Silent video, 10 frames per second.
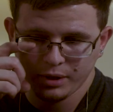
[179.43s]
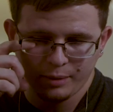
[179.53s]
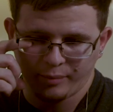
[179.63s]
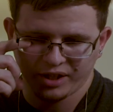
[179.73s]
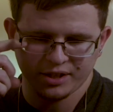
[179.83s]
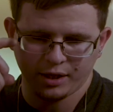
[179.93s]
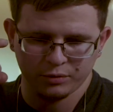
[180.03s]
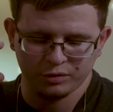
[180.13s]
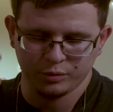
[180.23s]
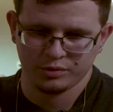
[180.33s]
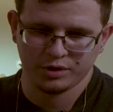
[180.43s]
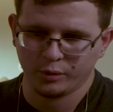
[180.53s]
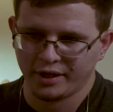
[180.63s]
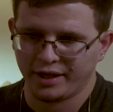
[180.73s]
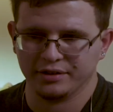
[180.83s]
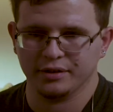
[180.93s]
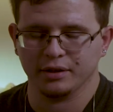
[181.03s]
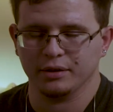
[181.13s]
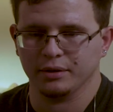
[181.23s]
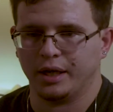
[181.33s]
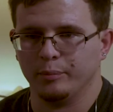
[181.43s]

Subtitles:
my childhood was so hectic, and